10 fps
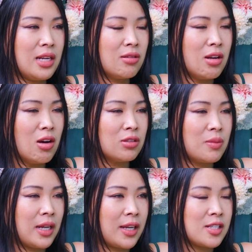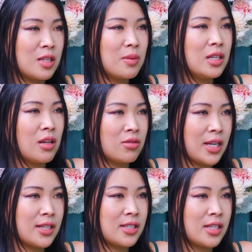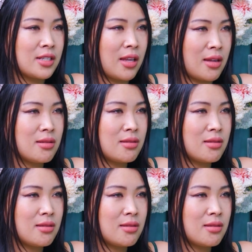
know load, but like load size is the same.